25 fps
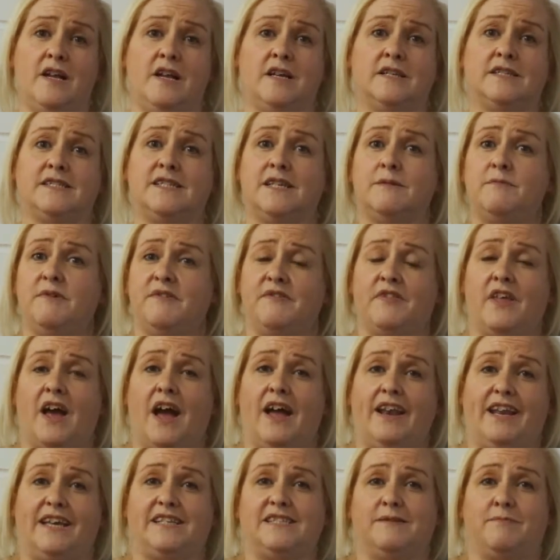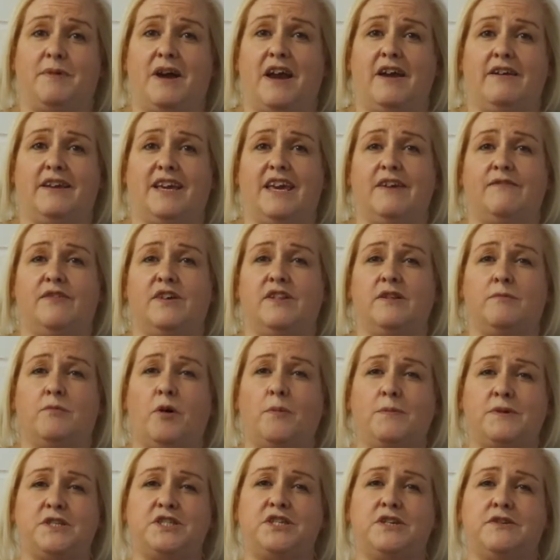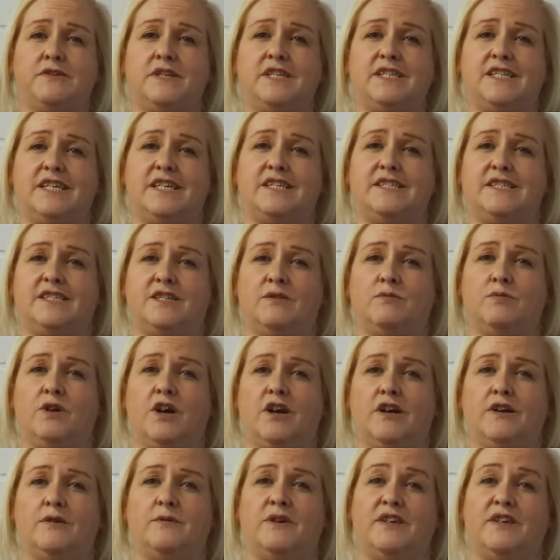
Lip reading: Some of that is about giving them opportunities to work